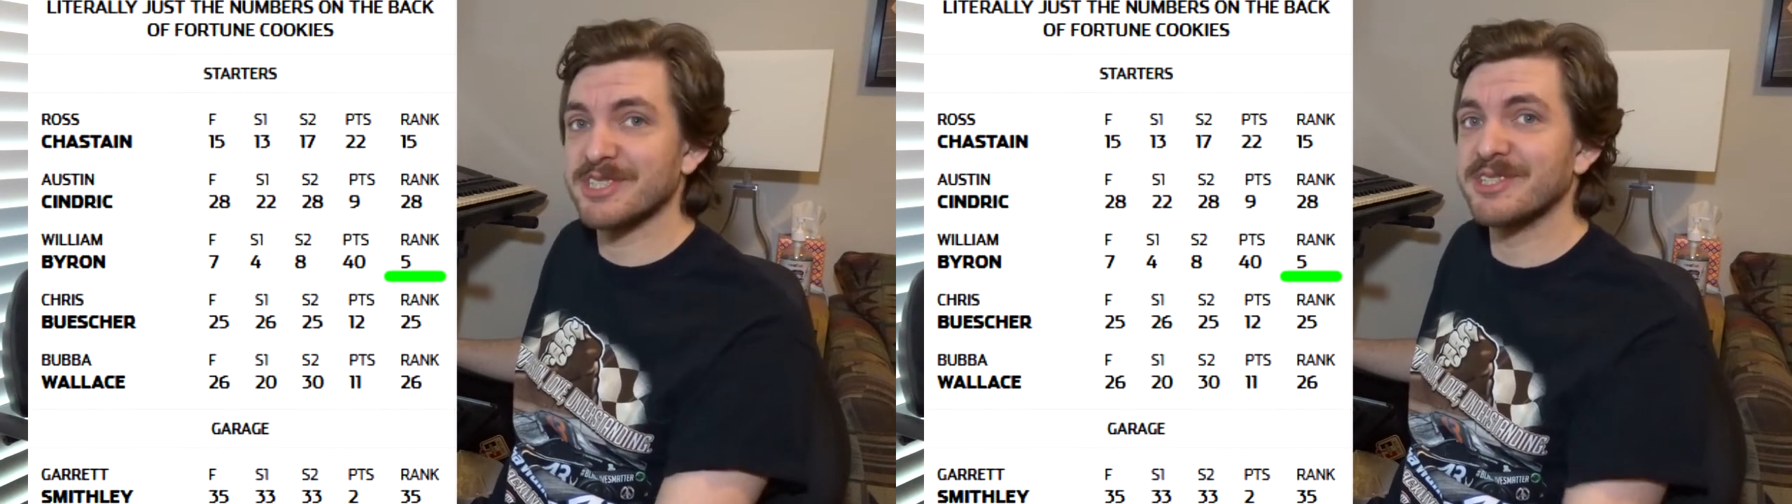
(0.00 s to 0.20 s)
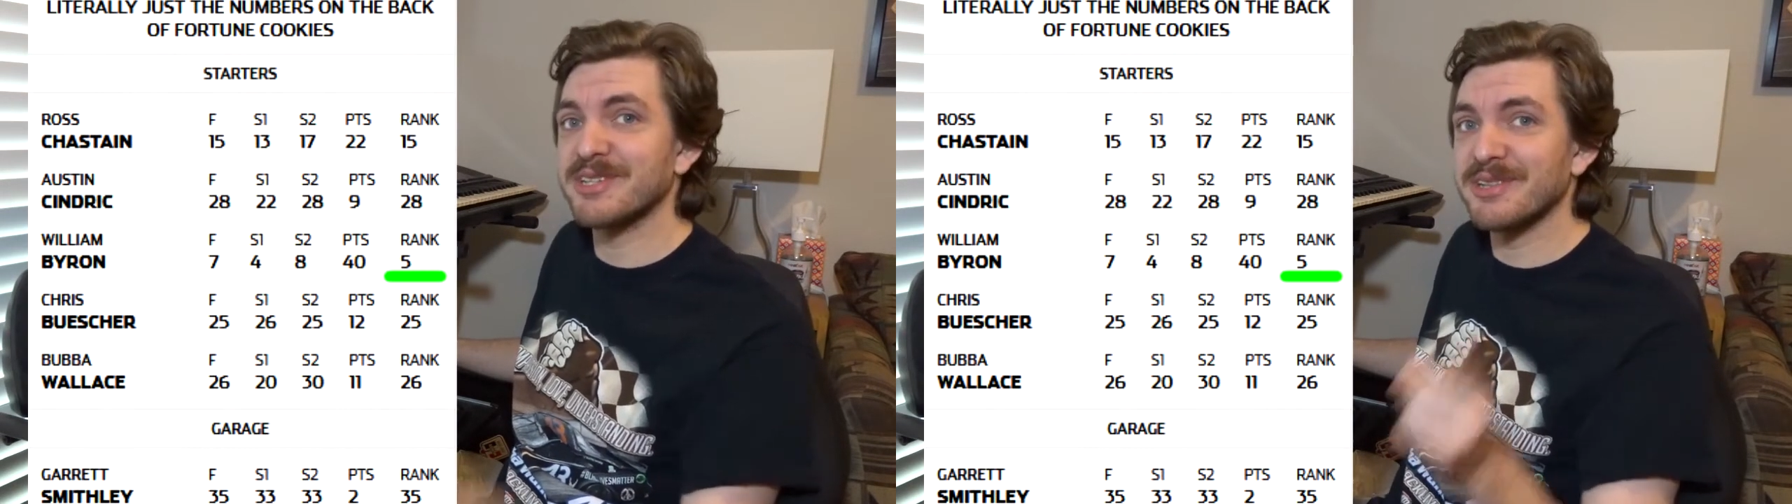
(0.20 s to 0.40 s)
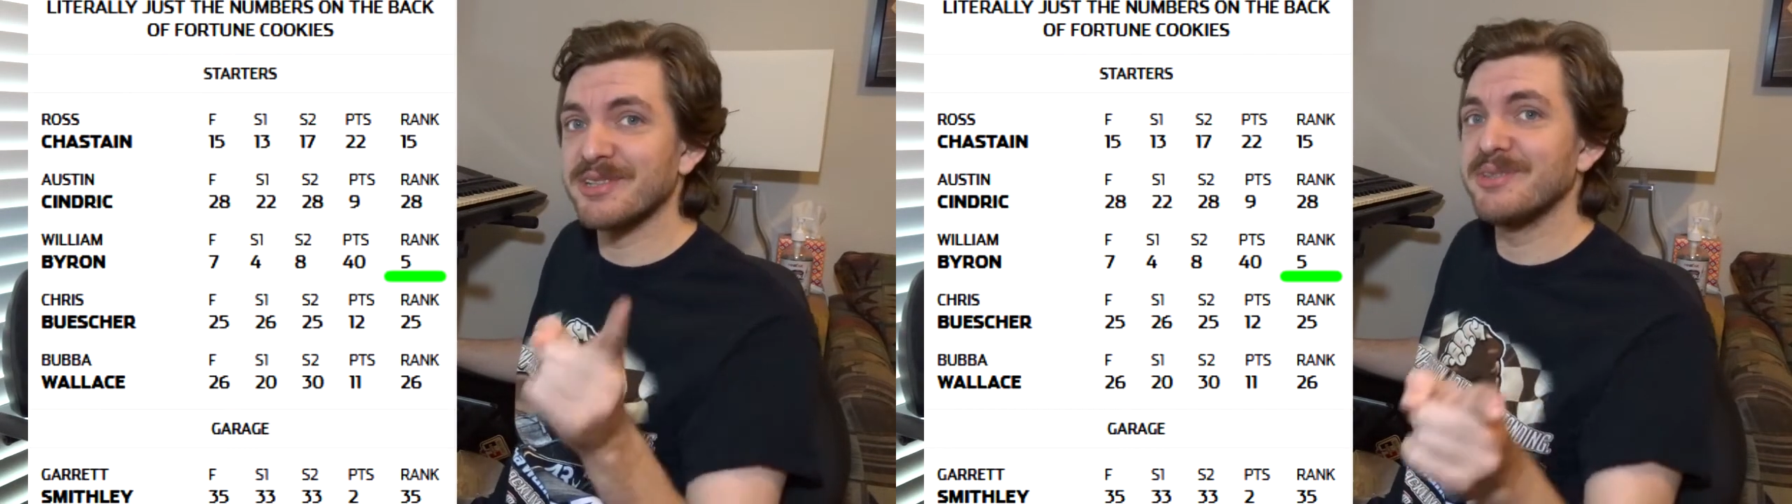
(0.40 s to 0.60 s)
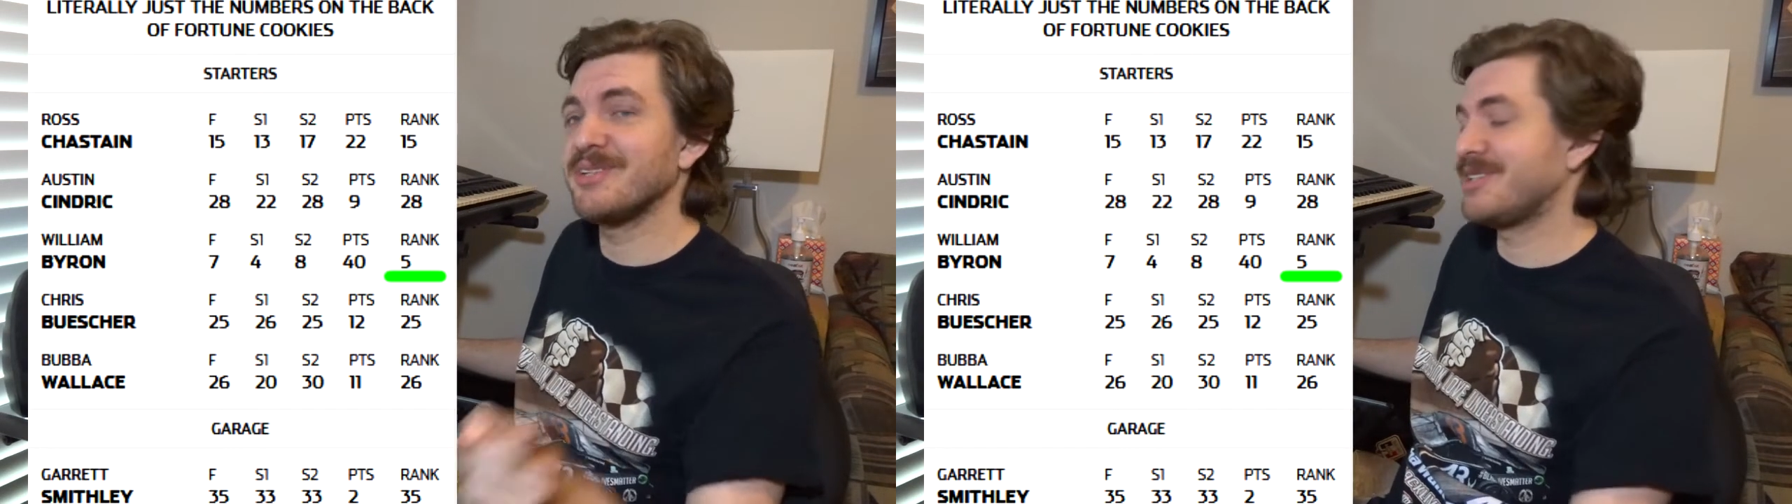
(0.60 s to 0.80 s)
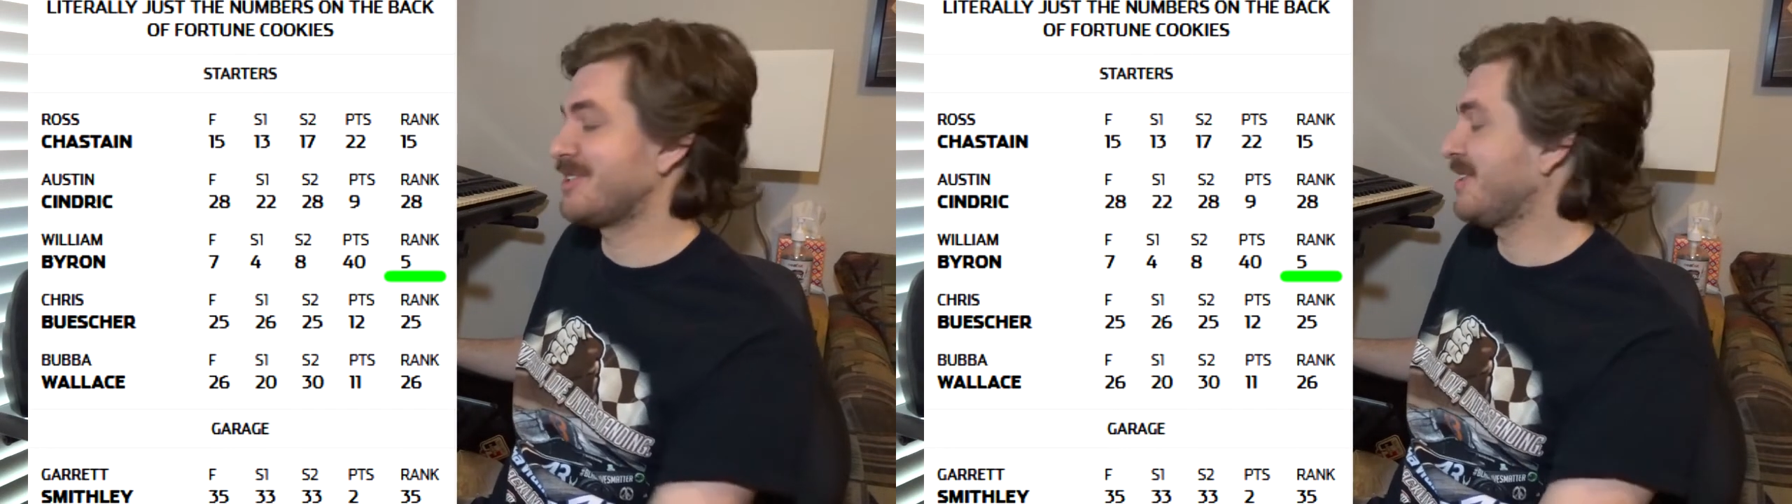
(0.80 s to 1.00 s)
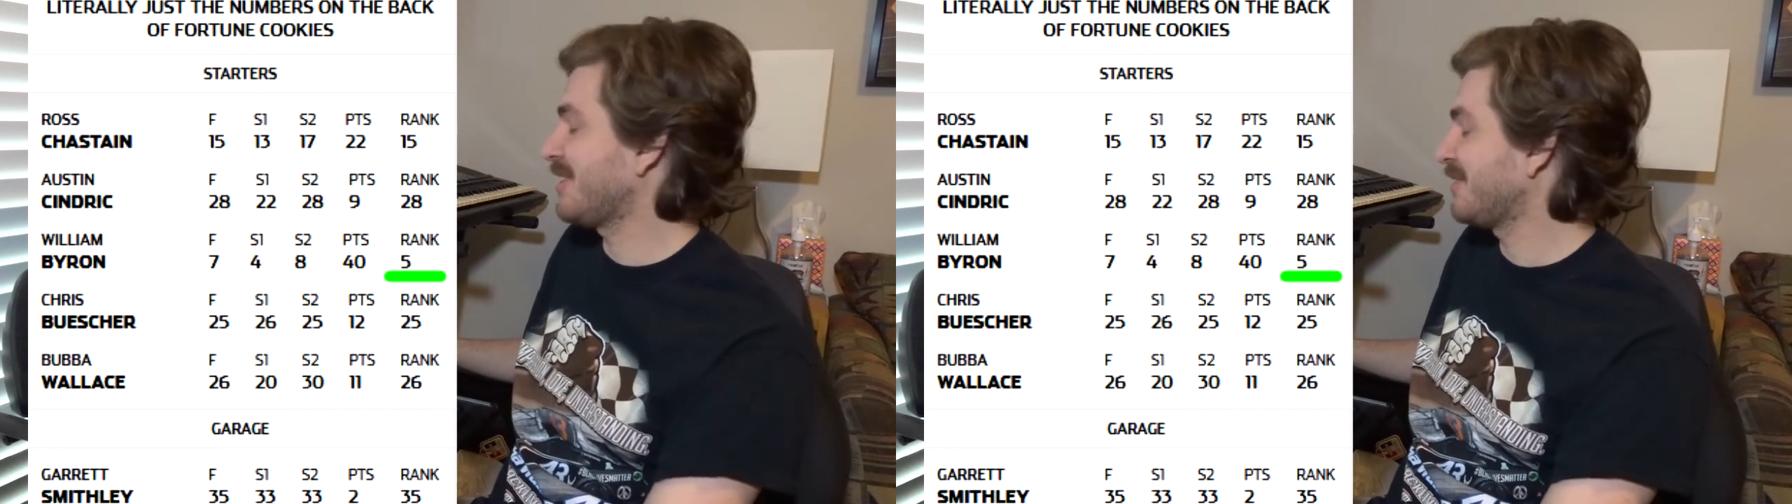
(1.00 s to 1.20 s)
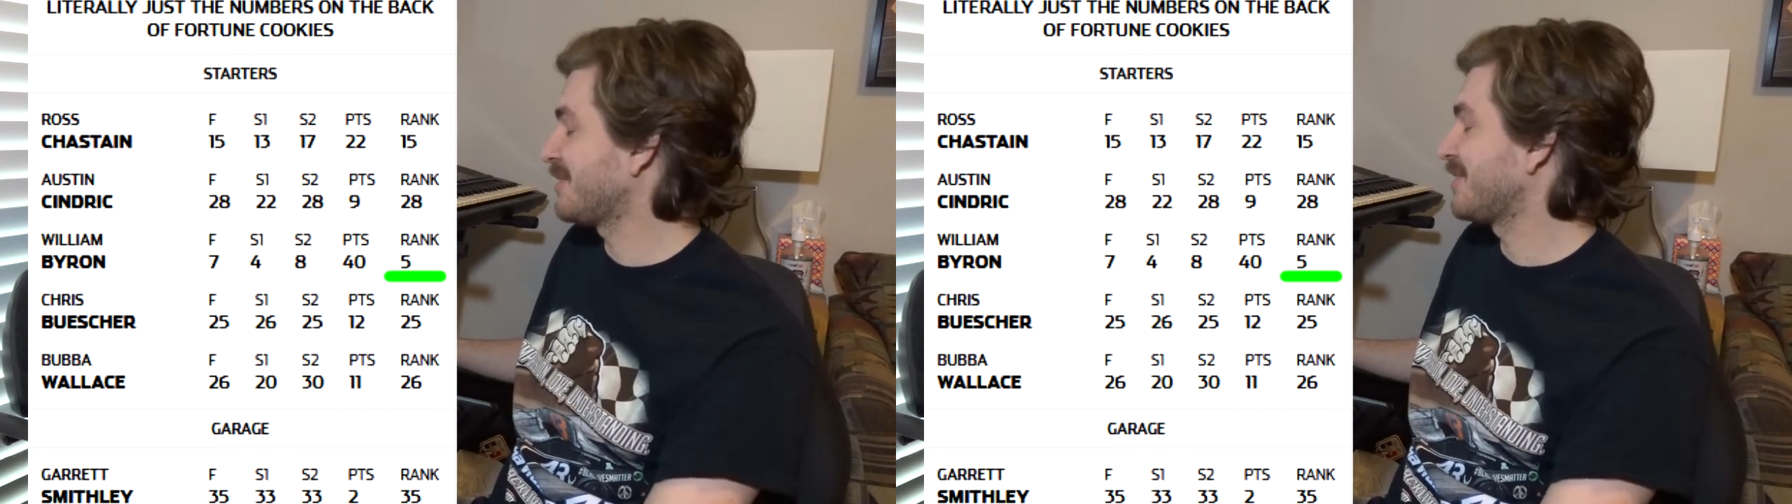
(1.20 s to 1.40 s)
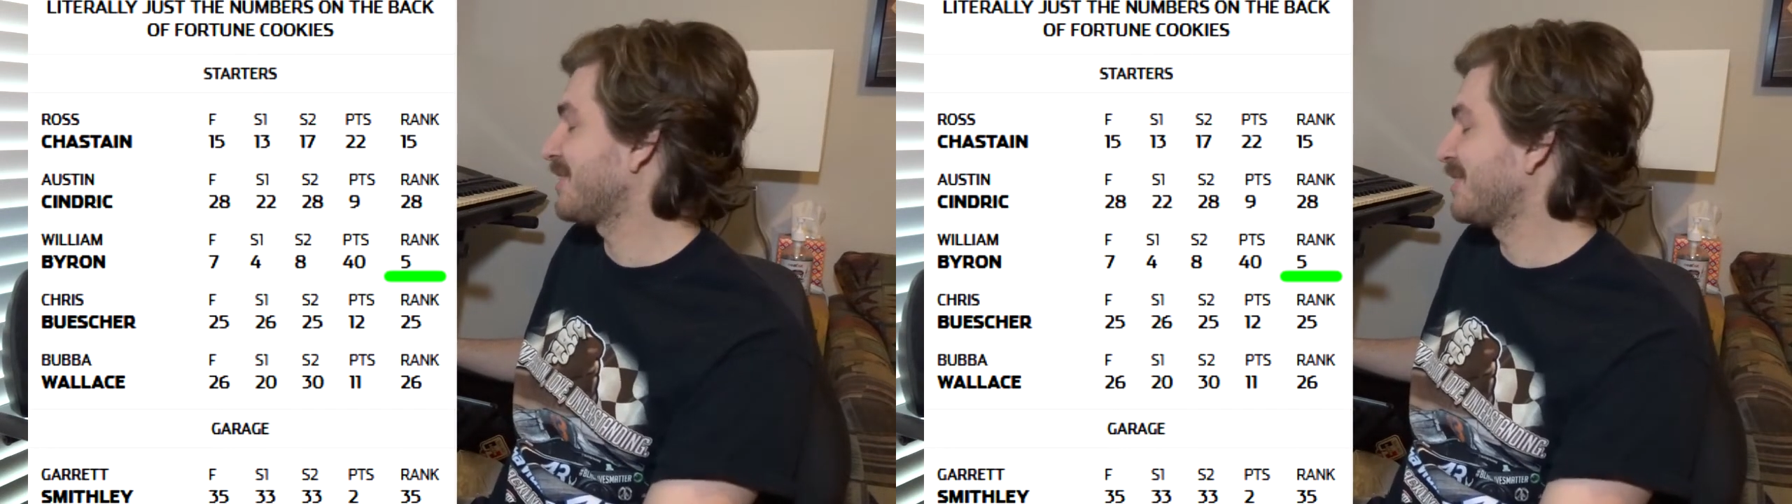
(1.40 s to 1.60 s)
including
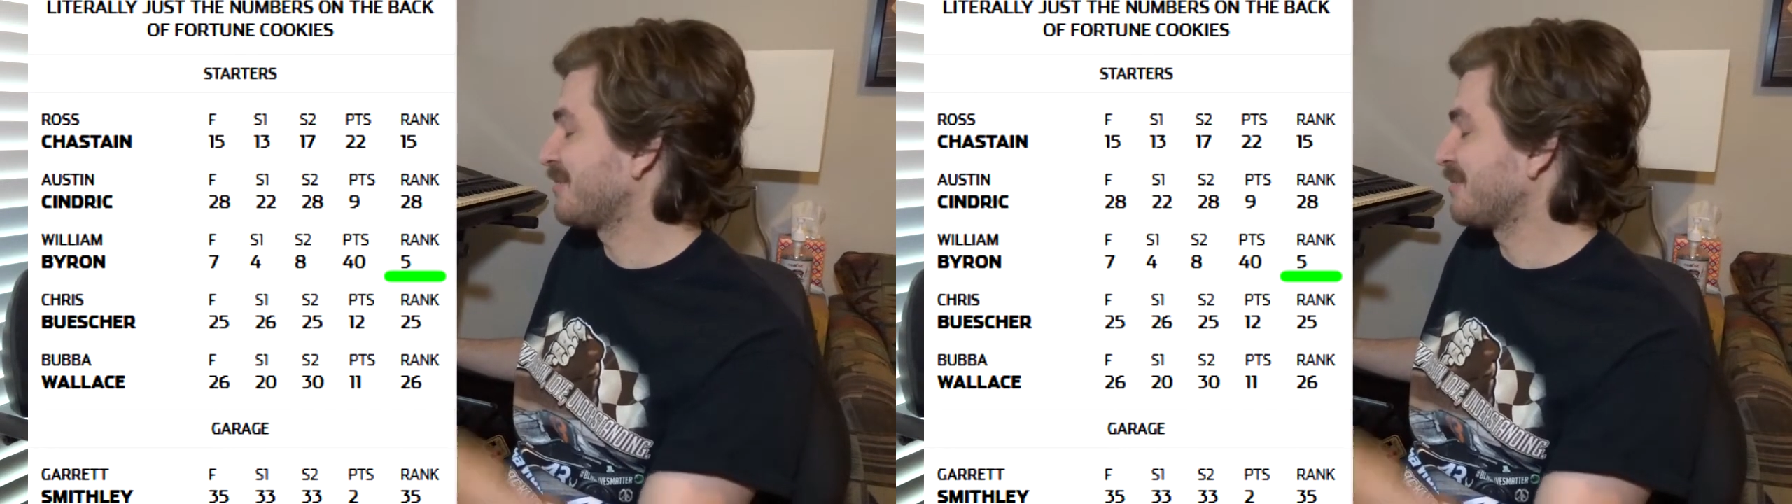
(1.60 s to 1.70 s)
our